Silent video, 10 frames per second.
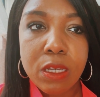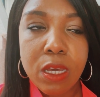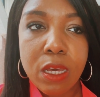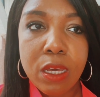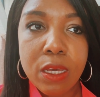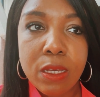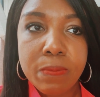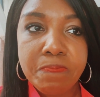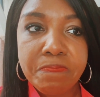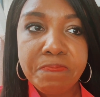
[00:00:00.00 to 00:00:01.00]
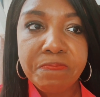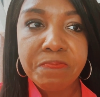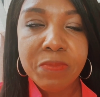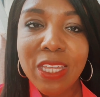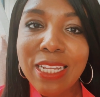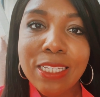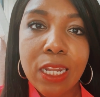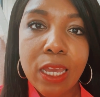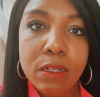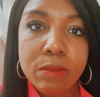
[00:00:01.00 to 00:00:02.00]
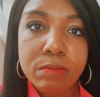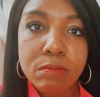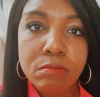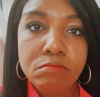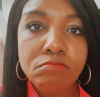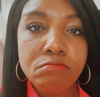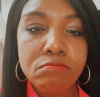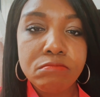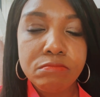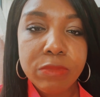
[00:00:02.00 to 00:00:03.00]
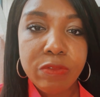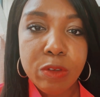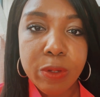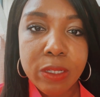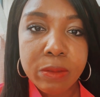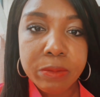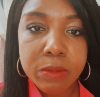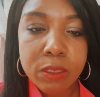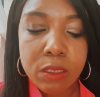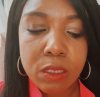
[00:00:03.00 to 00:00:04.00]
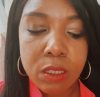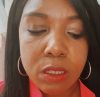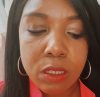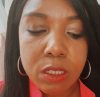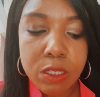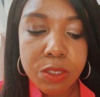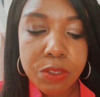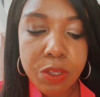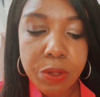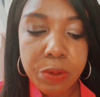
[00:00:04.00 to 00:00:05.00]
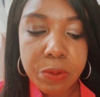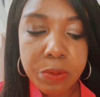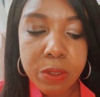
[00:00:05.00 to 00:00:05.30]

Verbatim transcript: uh, the intellect, if you will. So